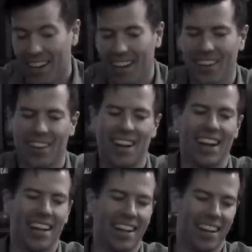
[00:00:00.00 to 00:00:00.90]
Oh,
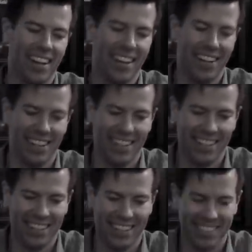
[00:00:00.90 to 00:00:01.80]
God.
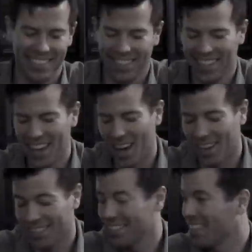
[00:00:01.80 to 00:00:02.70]

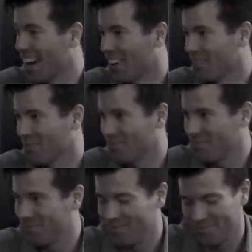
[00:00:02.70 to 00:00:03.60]
Hunted Down.
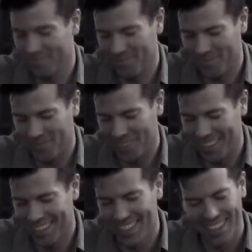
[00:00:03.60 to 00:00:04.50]
Come on, Brandon.
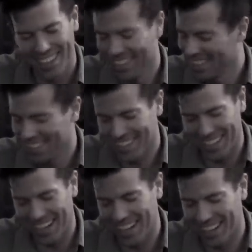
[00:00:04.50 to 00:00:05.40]

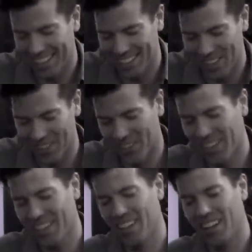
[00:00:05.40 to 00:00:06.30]
Again, so
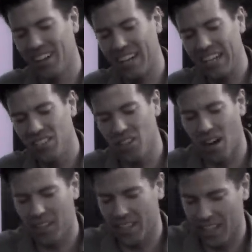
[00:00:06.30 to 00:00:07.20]
each
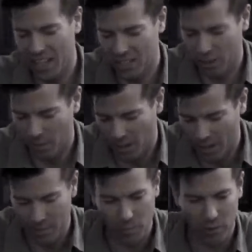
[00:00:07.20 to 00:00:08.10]
unengaged criminal
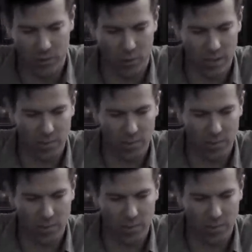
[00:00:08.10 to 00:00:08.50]
enemy moves 1